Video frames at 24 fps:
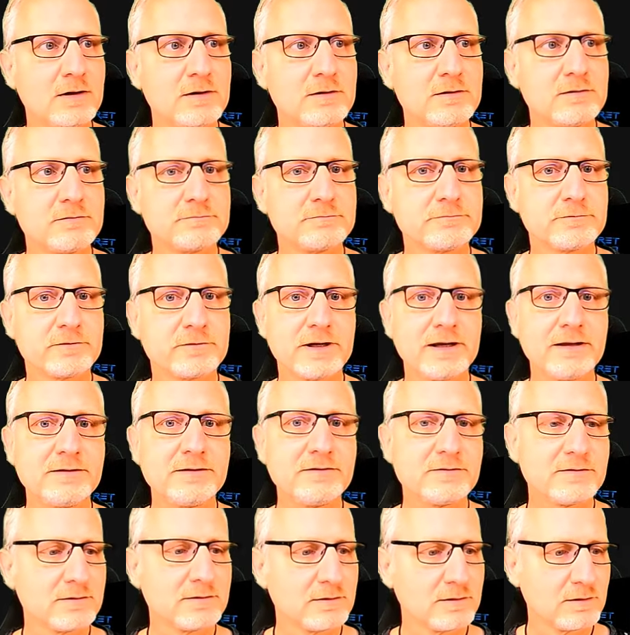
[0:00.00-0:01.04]
For that,
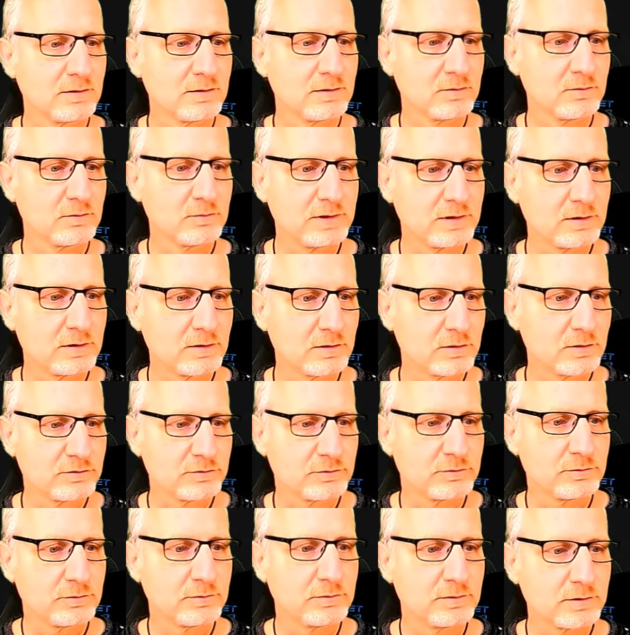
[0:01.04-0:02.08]
we go
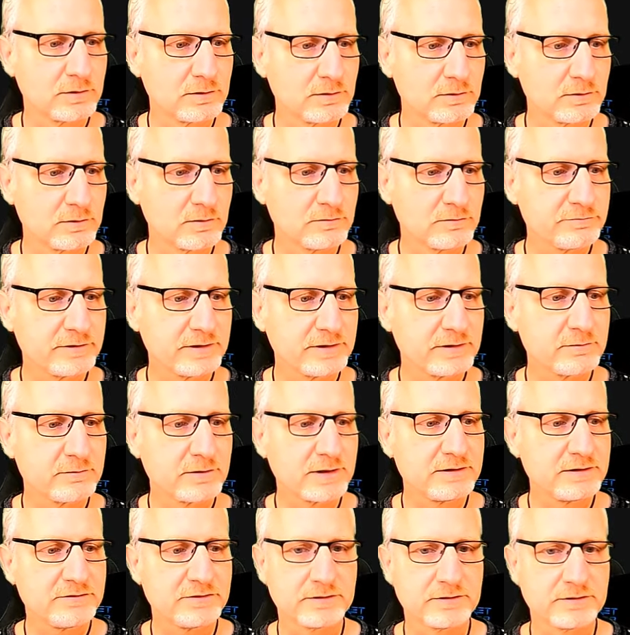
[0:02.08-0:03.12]
to
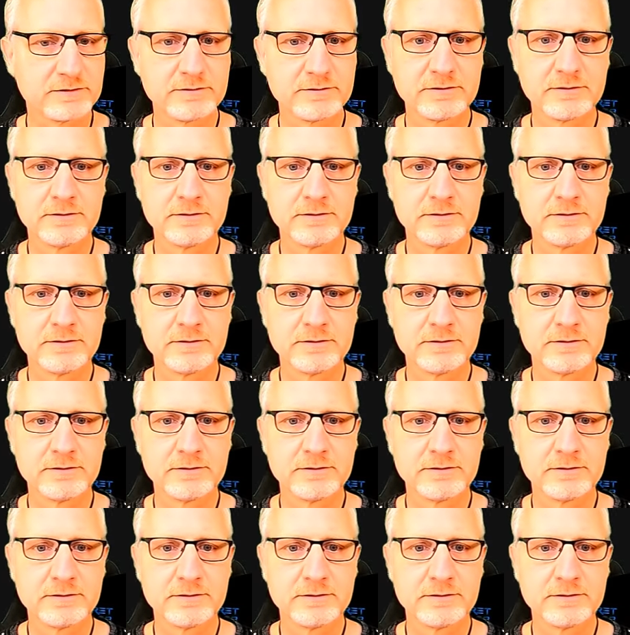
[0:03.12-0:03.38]
Configuration,